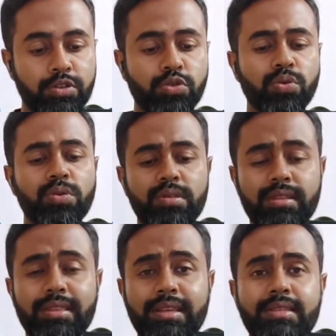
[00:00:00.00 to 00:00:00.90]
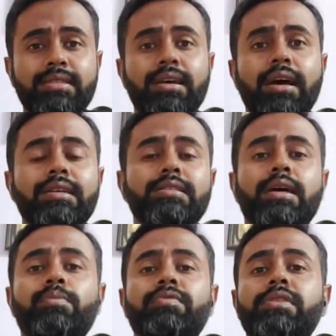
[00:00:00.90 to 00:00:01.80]
So these are
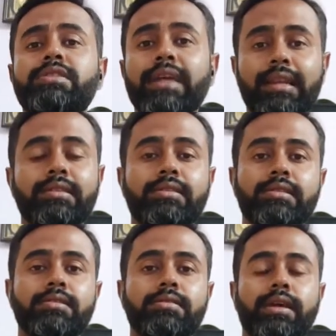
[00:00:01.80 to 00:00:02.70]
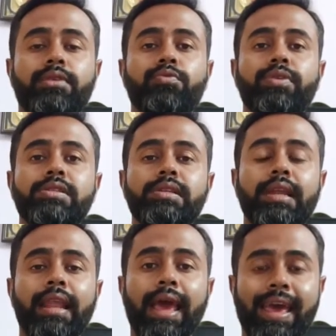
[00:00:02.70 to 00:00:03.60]
some of the challenges that we
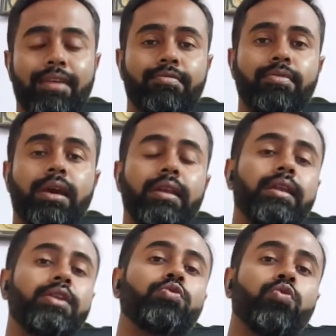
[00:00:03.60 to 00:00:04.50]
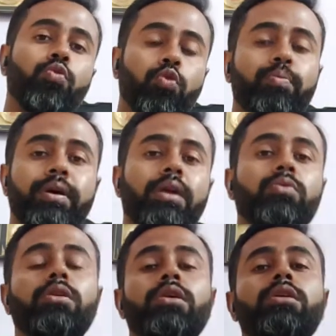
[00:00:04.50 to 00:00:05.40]
still have and need to cope around